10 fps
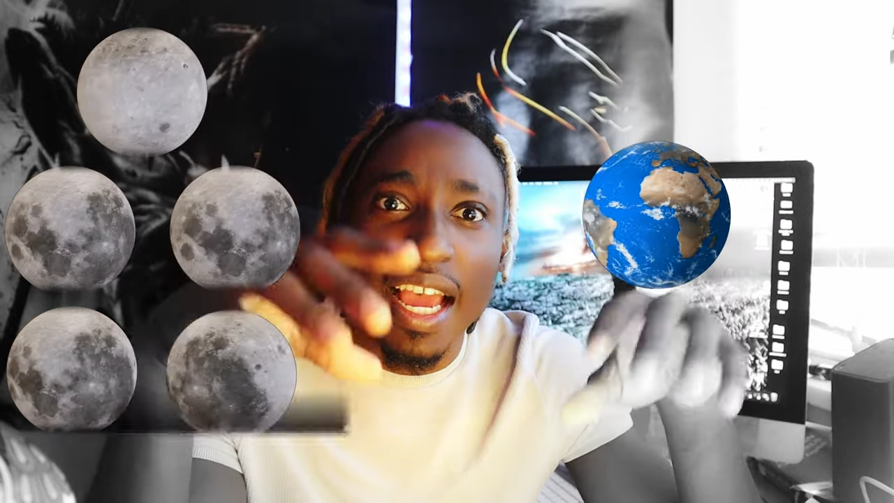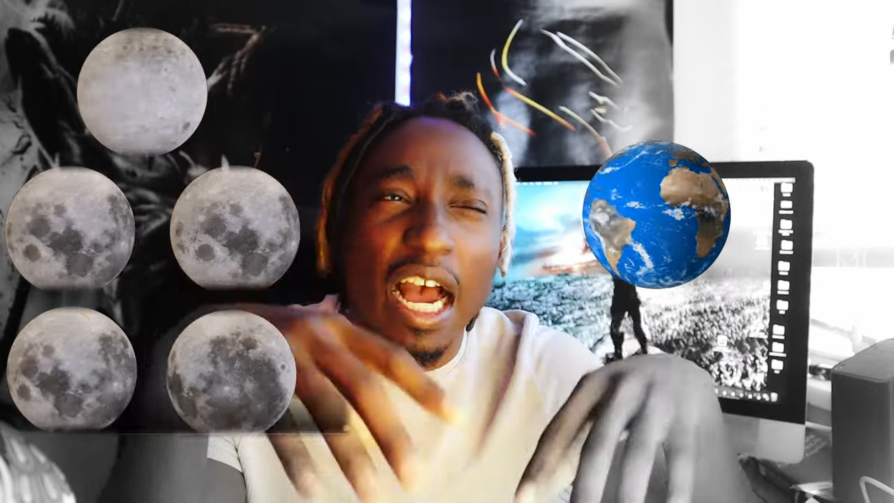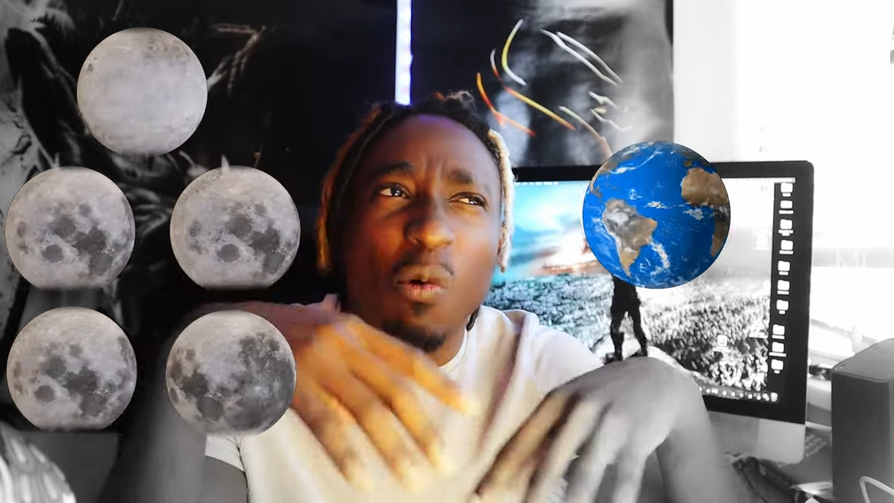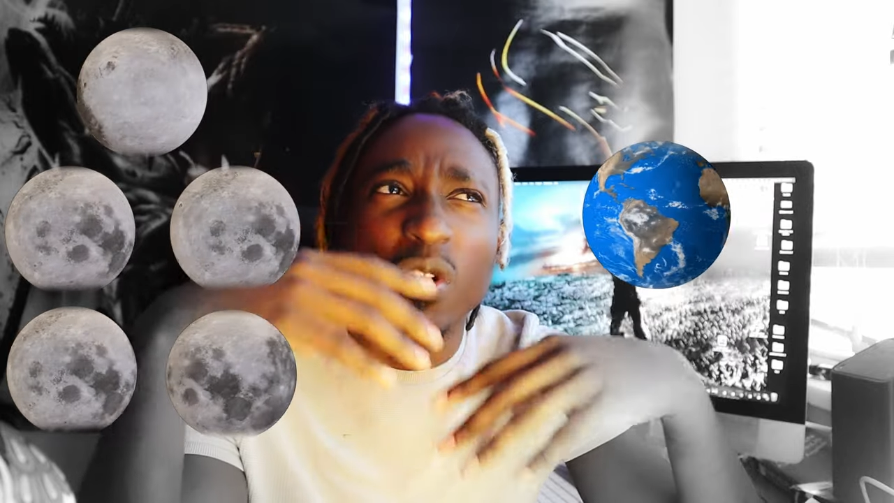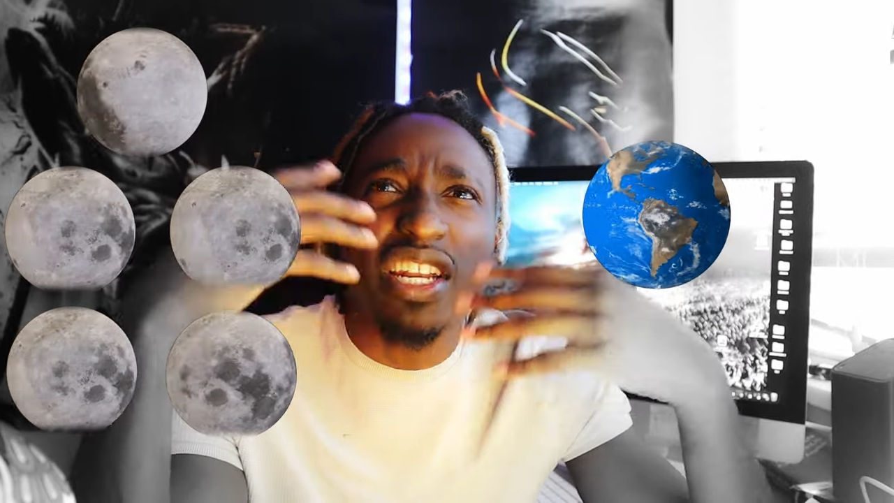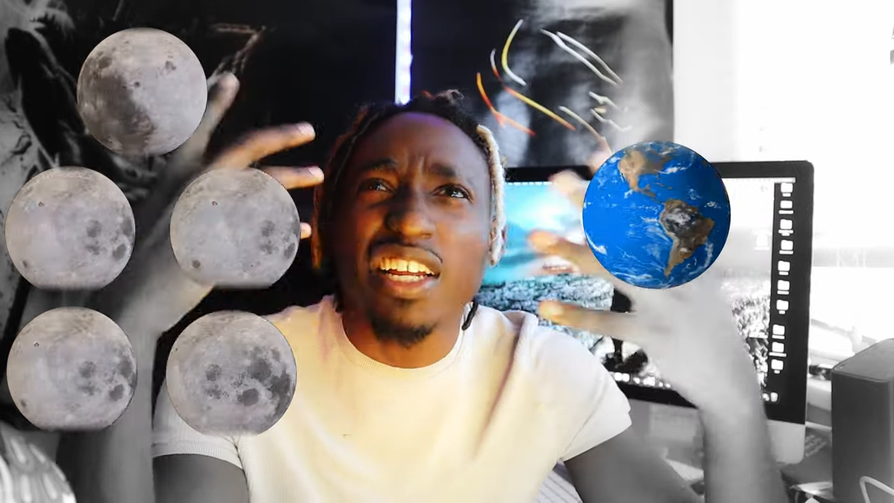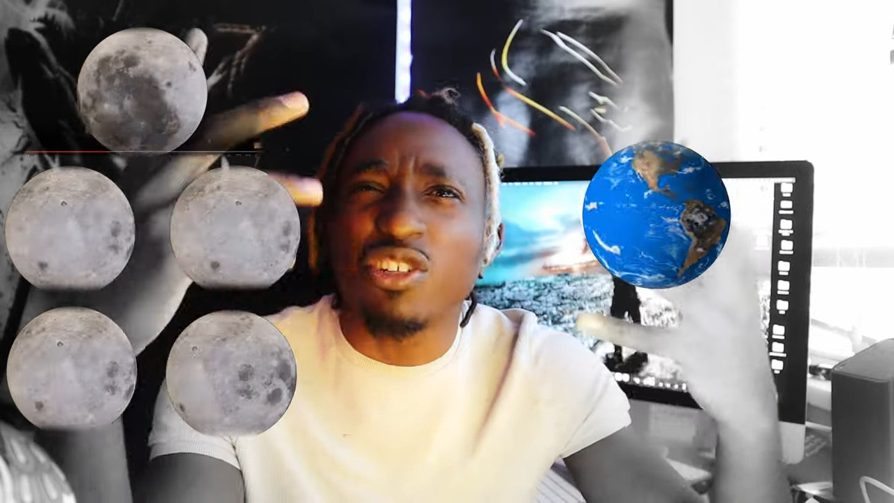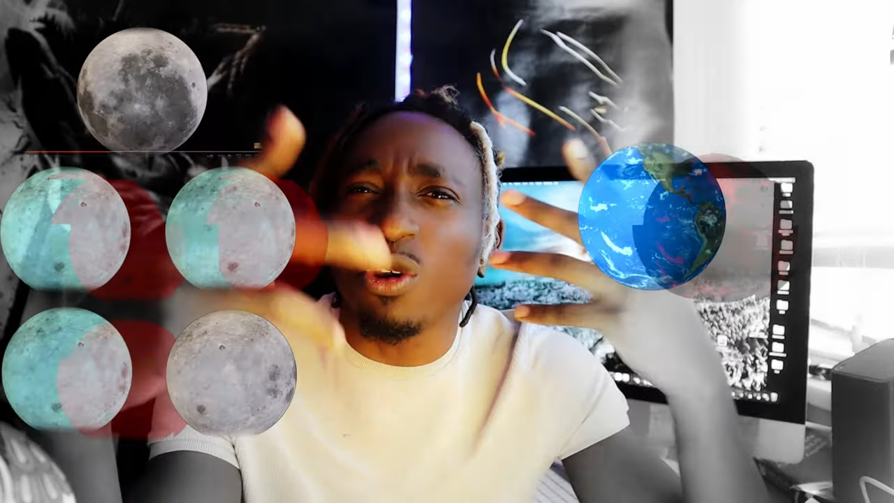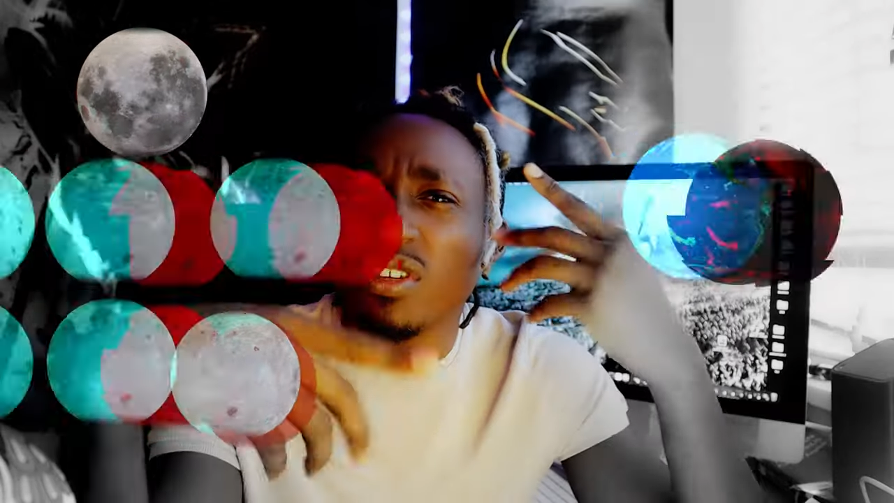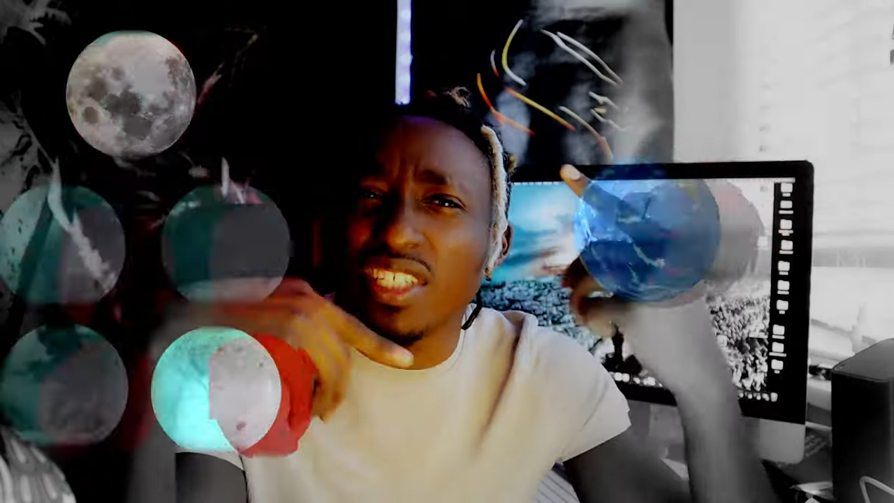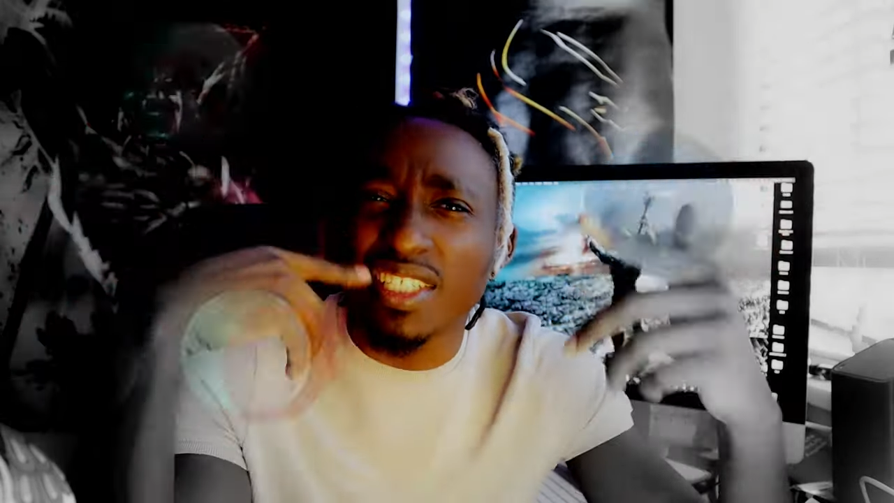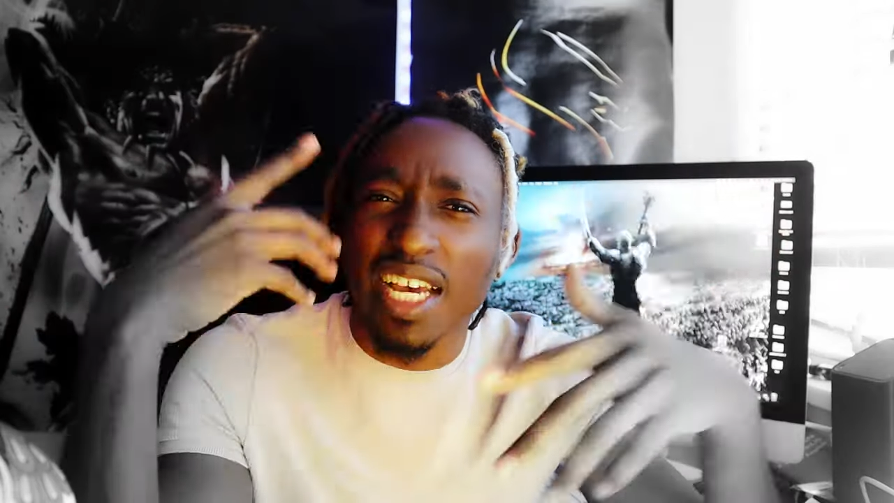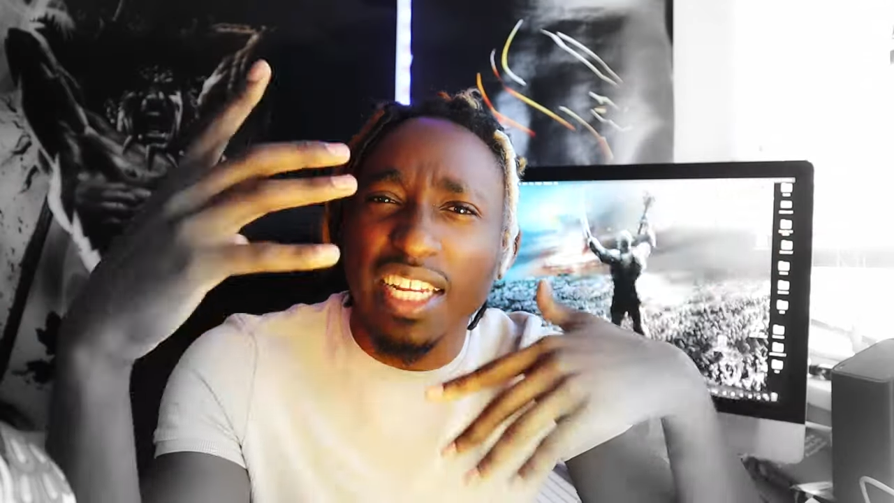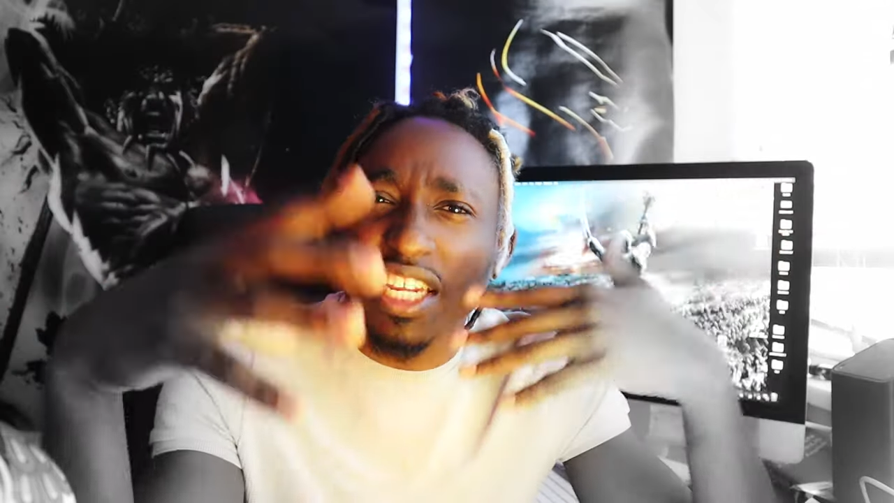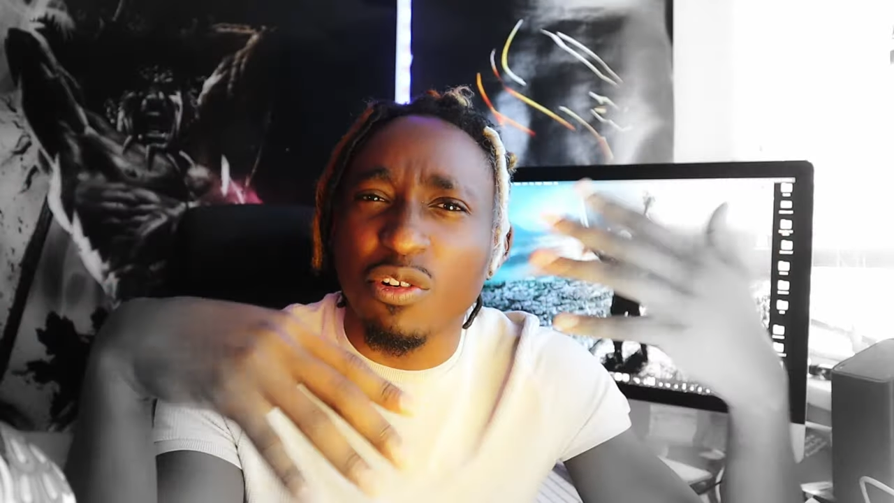And what that does is
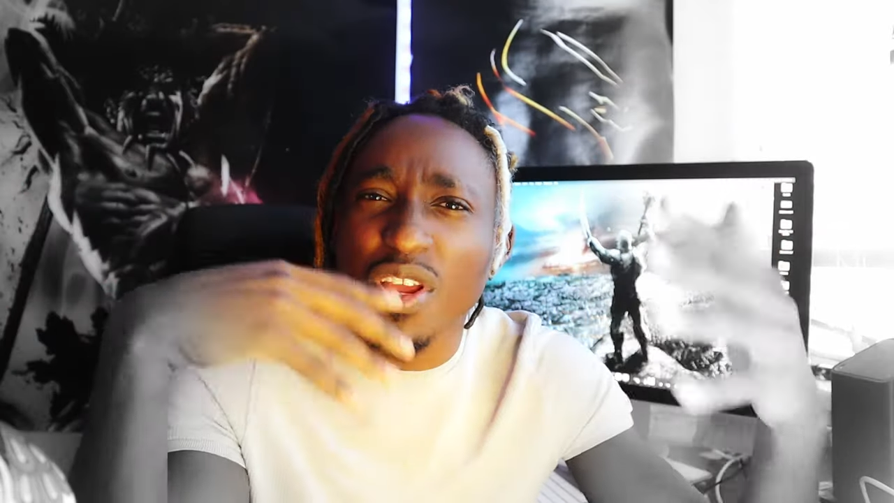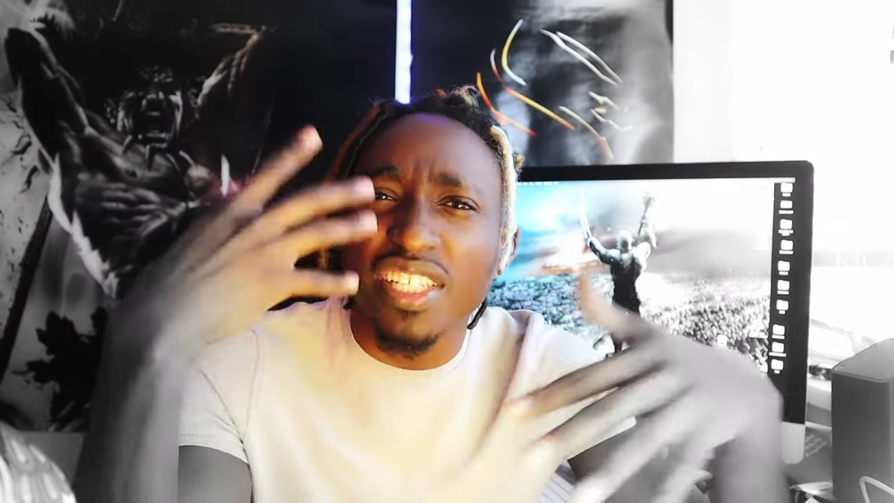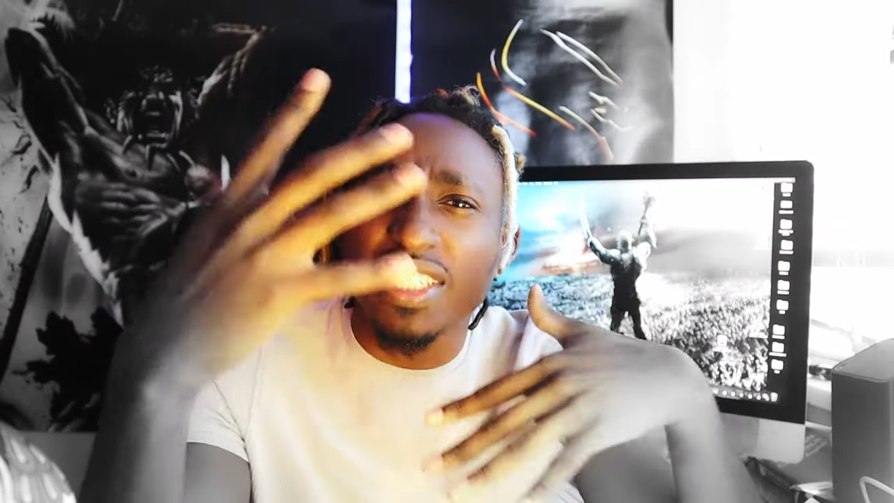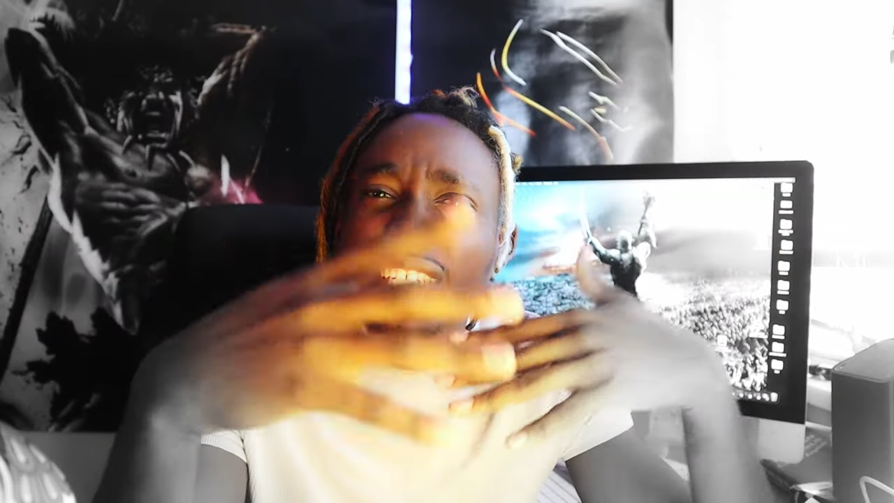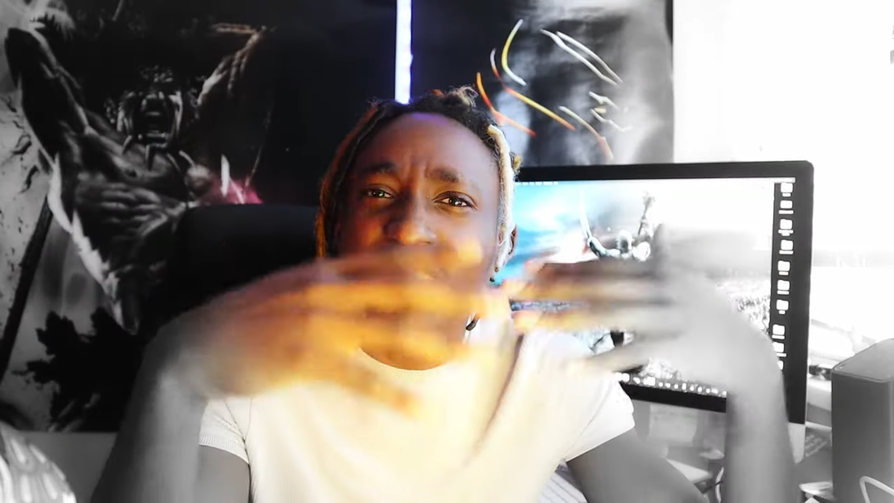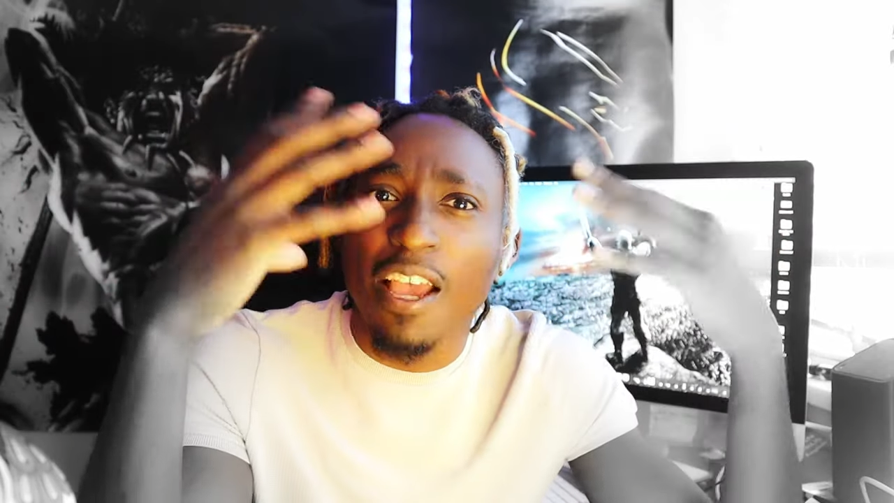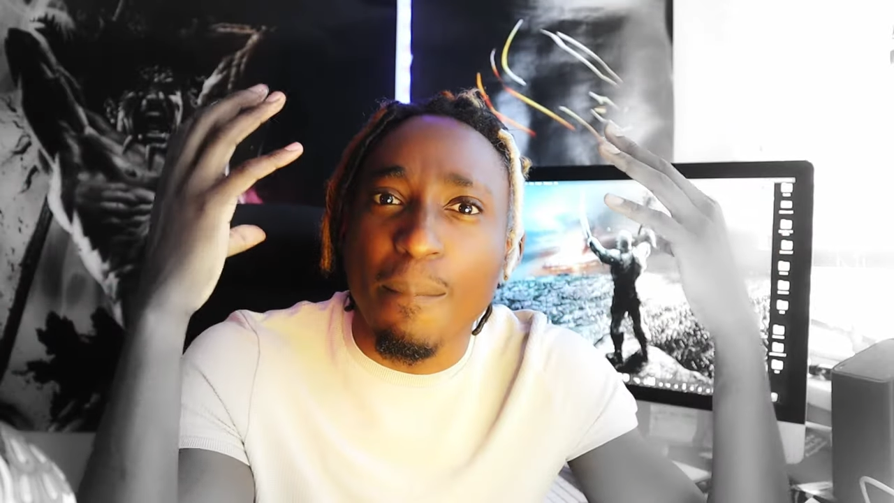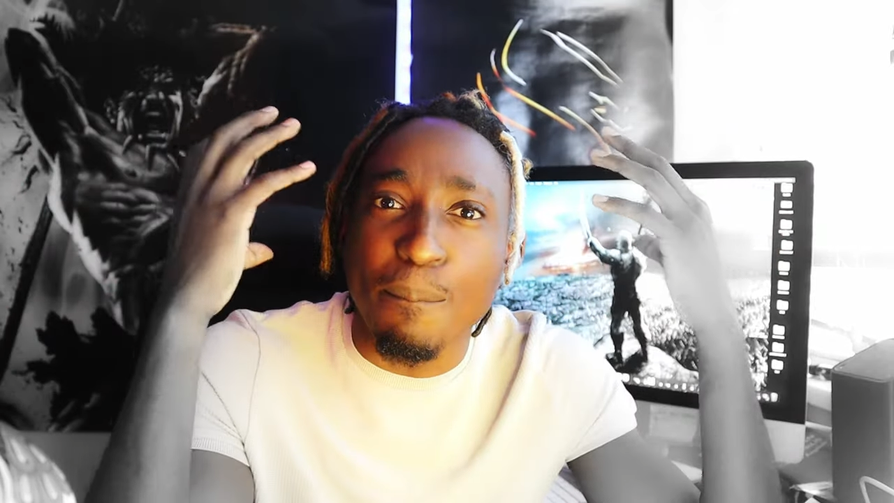that it creates this